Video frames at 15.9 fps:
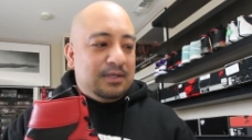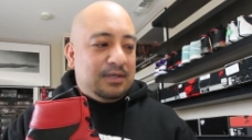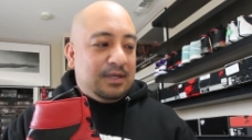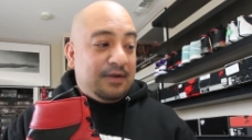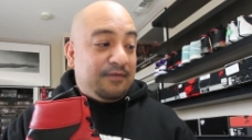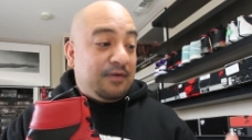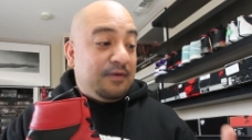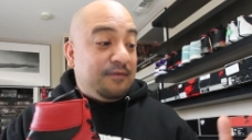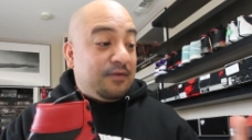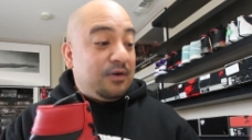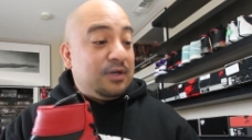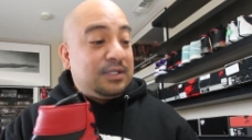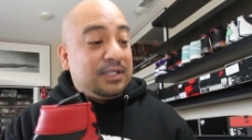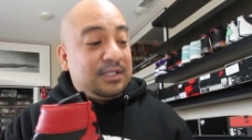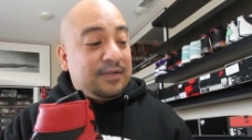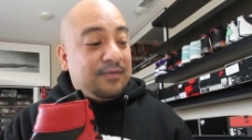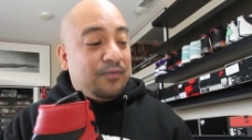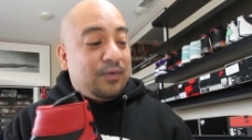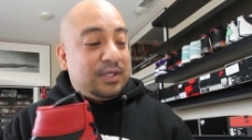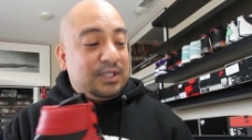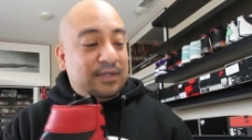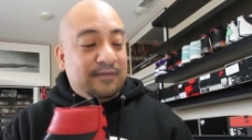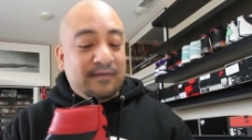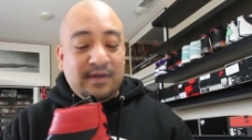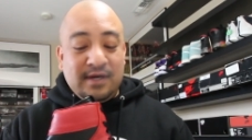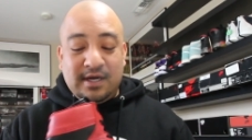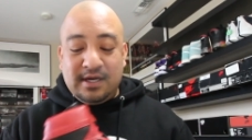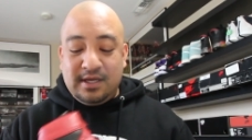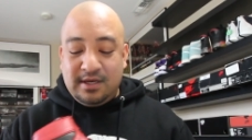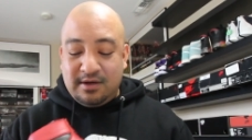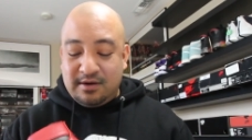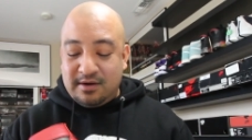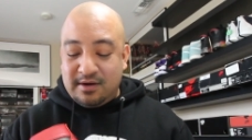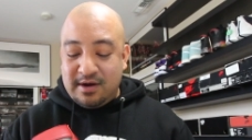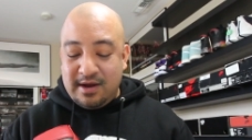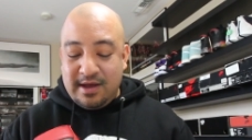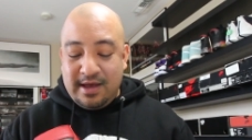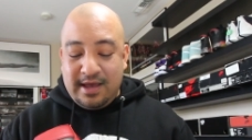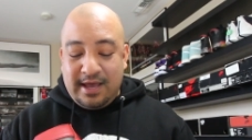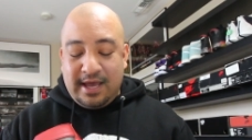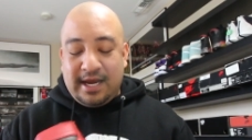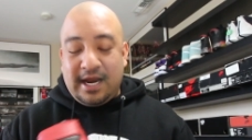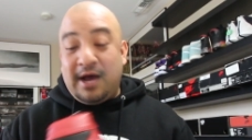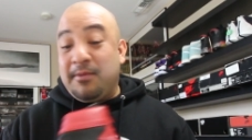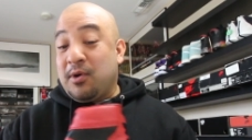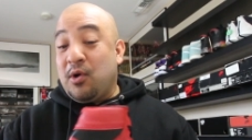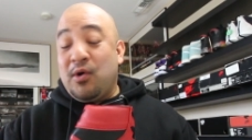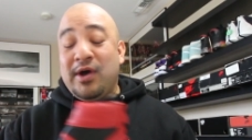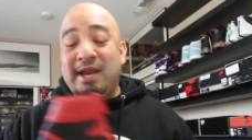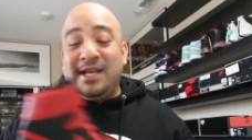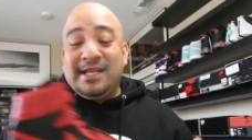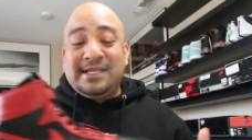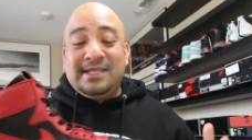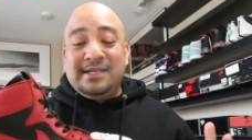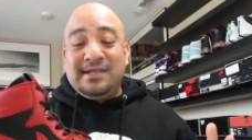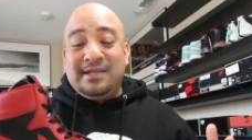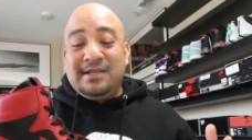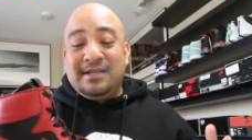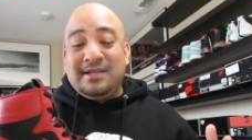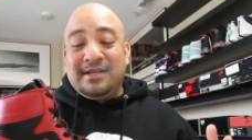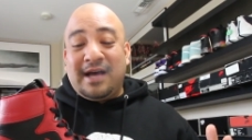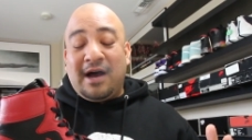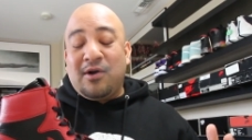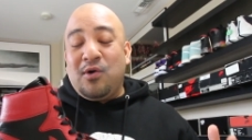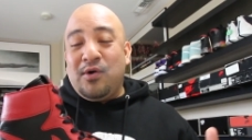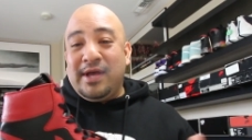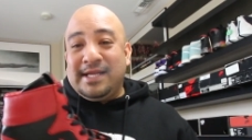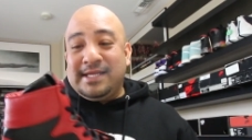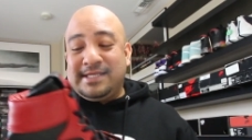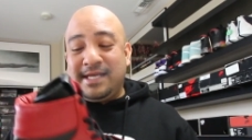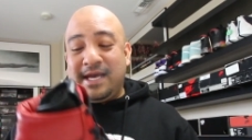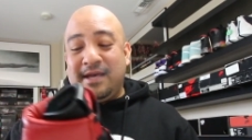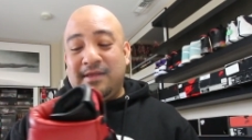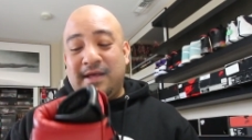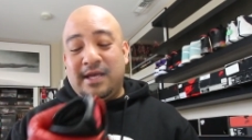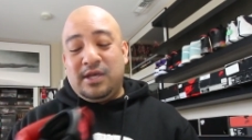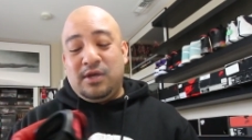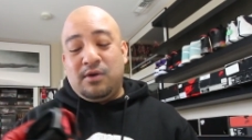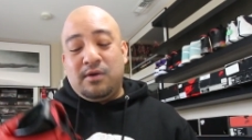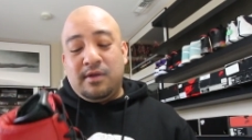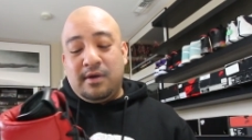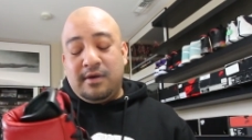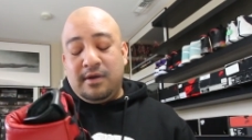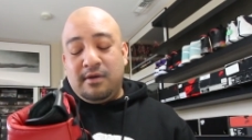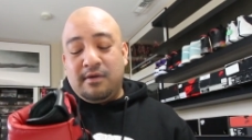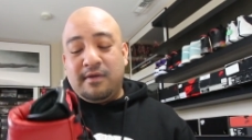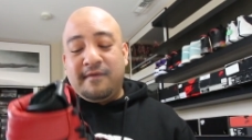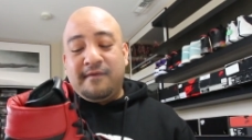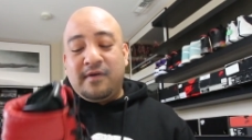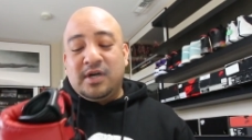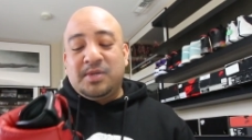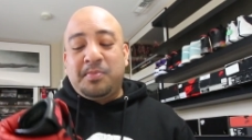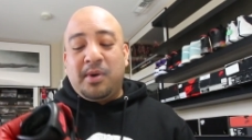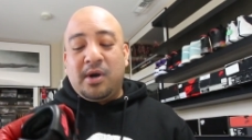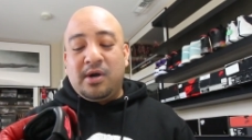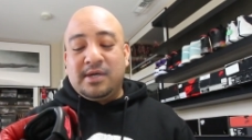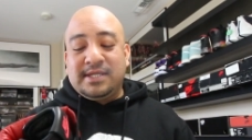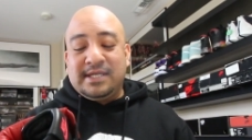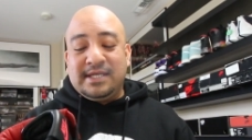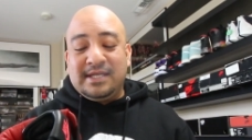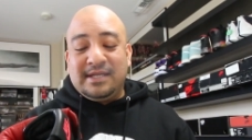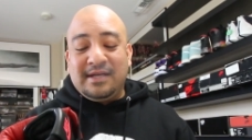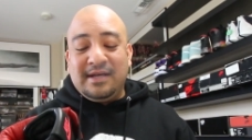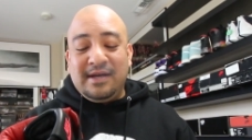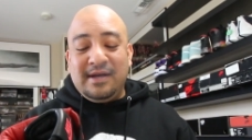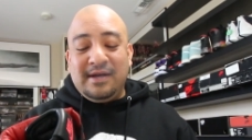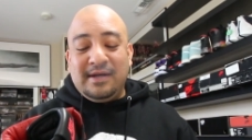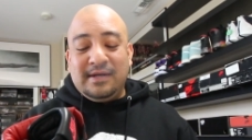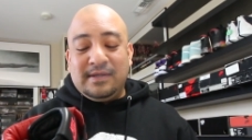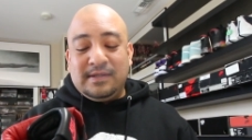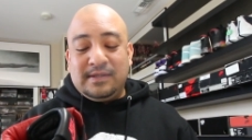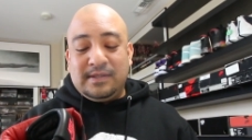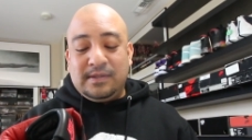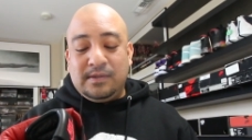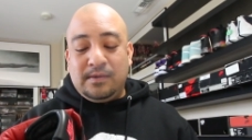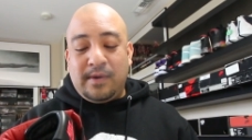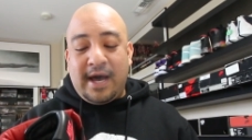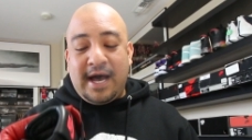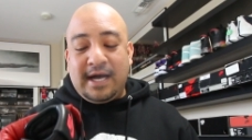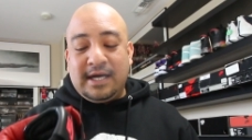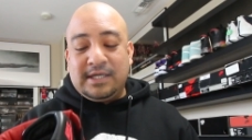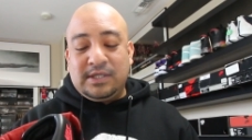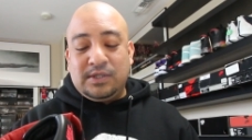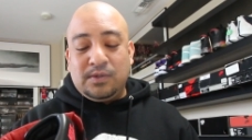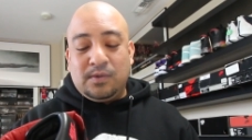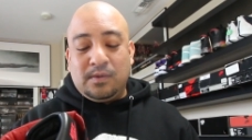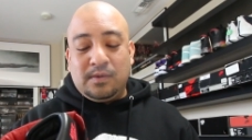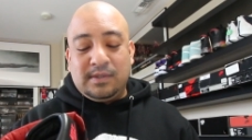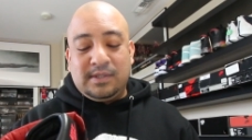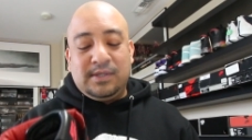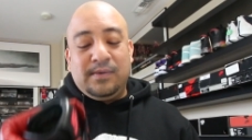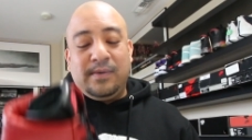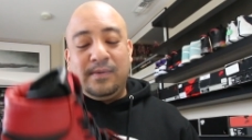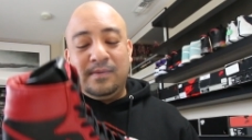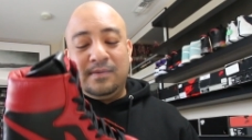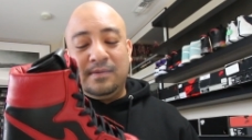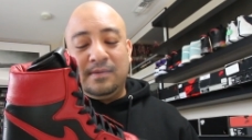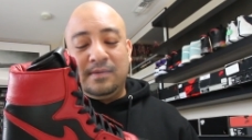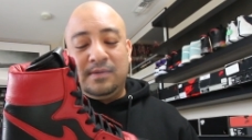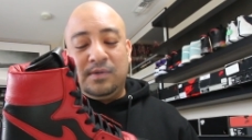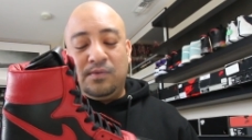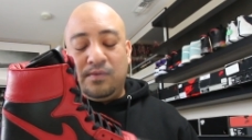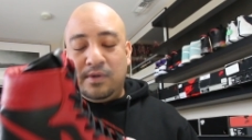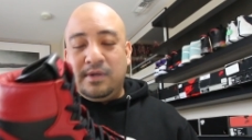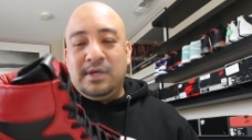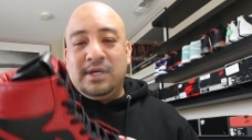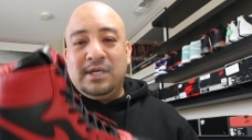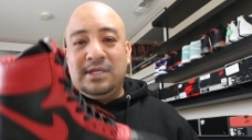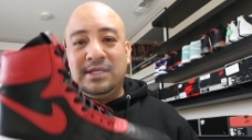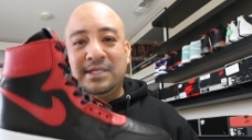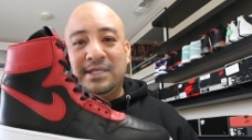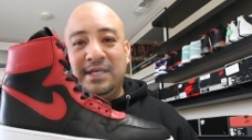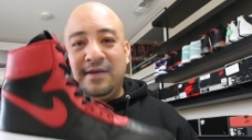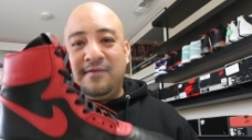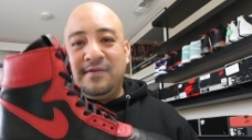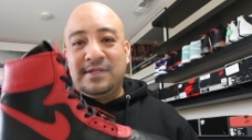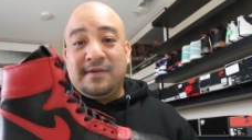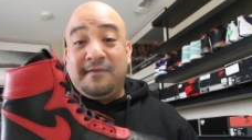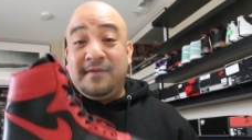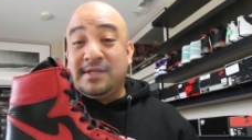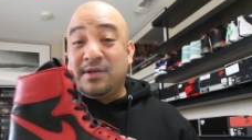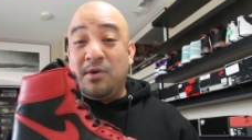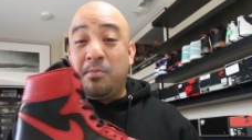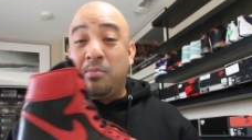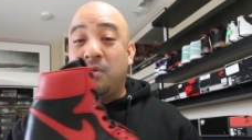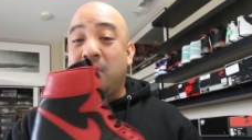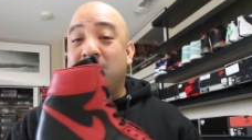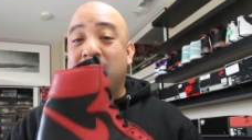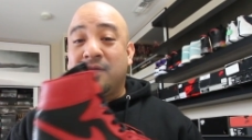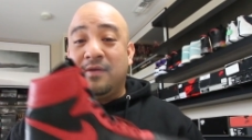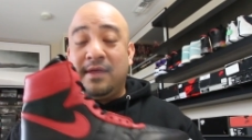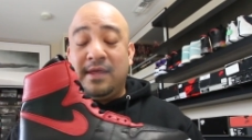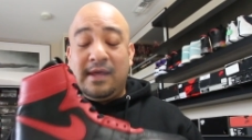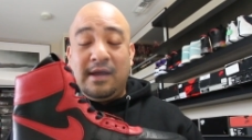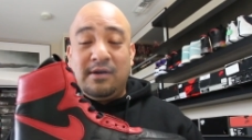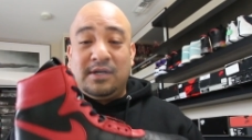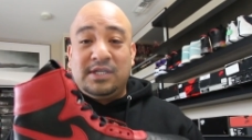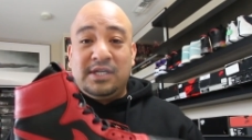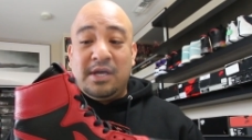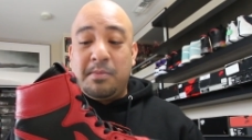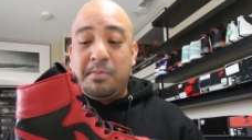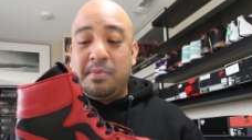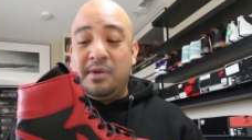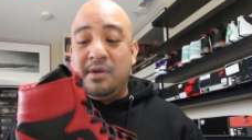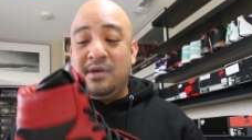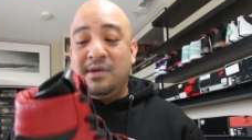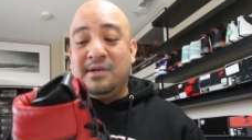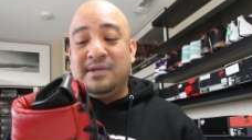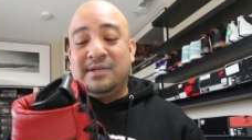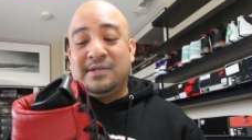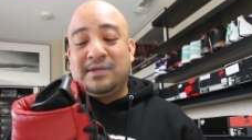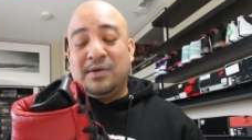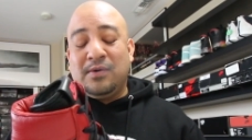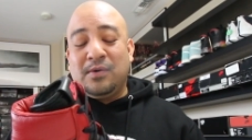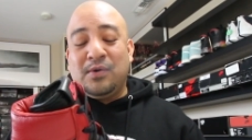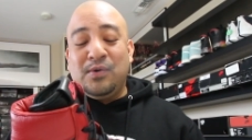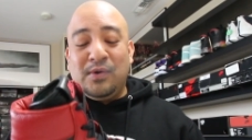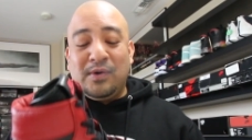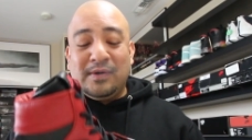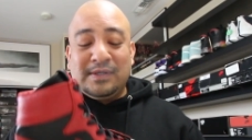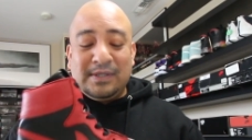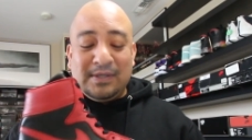different versions of what you've done here, and I'll go okay. ahead and. I'll go ahead and say it, like, you're the you're the first person to actual to to really just give us a physical product of the Airship. So kudos